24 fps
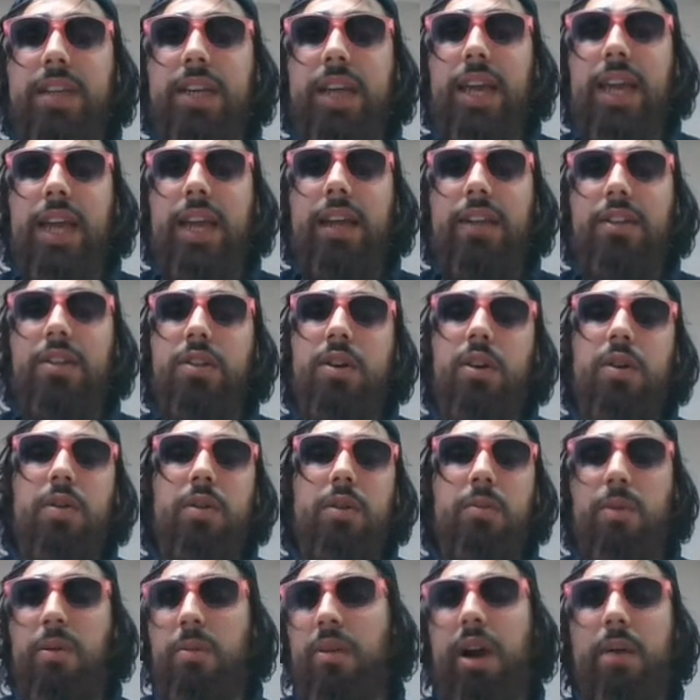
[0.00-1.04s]
And so you
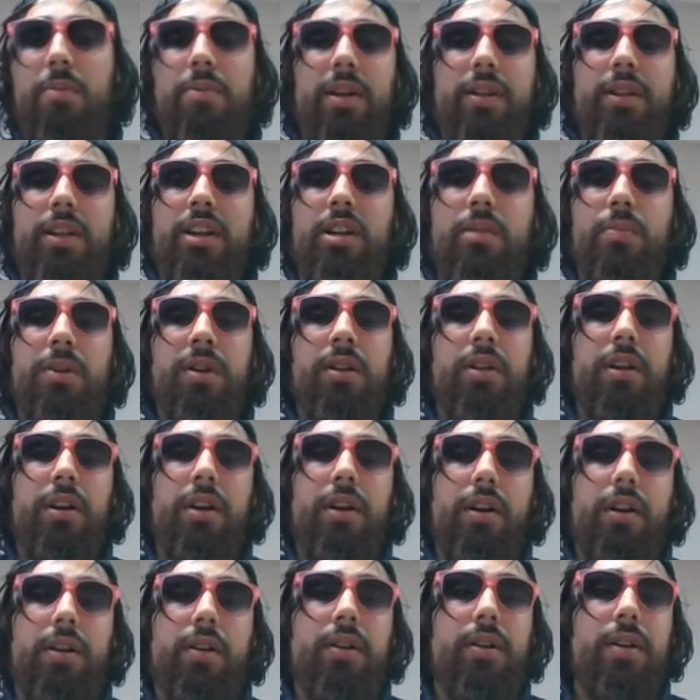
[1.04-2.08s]
remember I brought that up
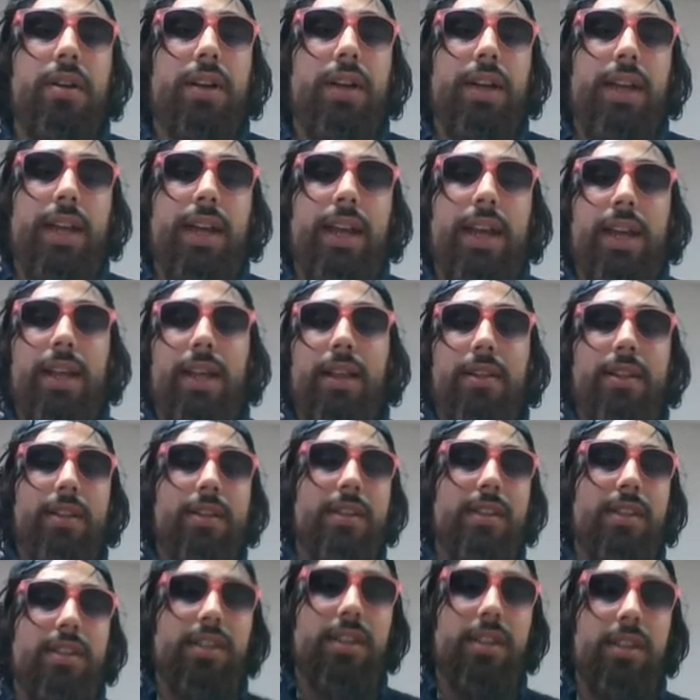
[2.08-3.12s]
earlier, and this
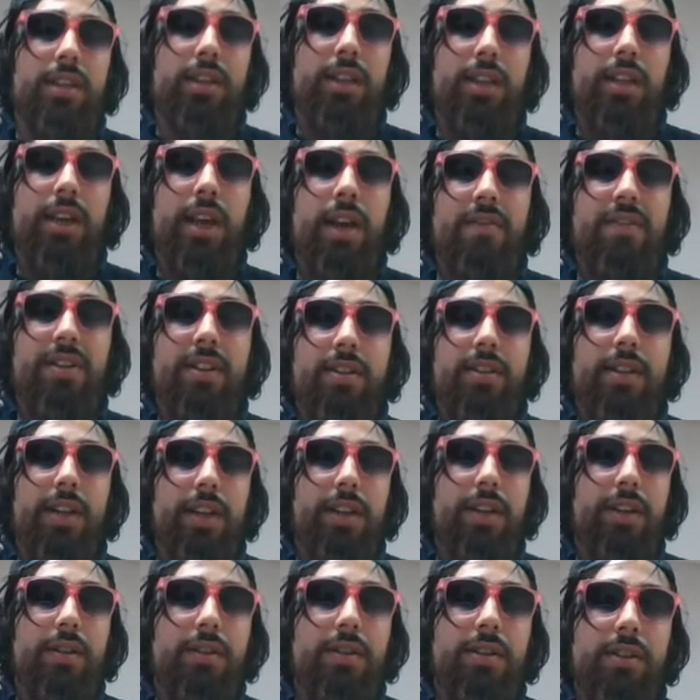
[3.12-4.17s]
is the evidence that
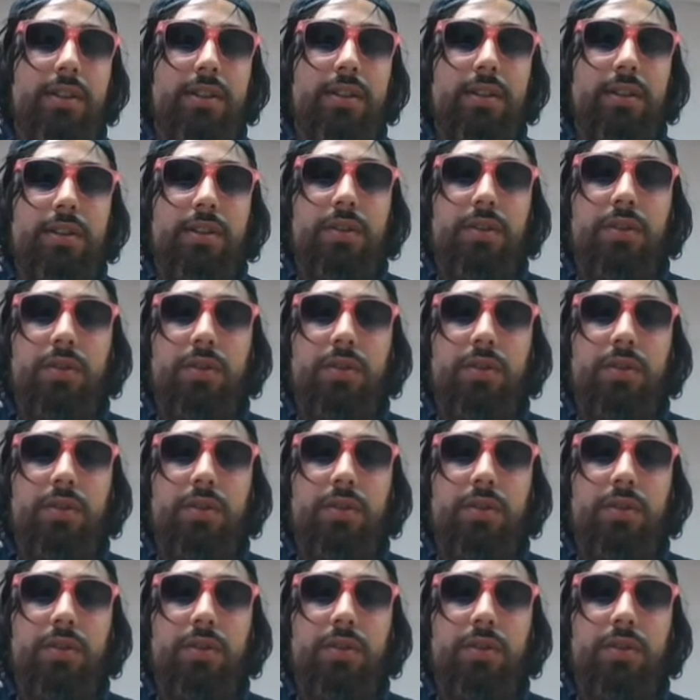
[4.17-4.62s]
he uses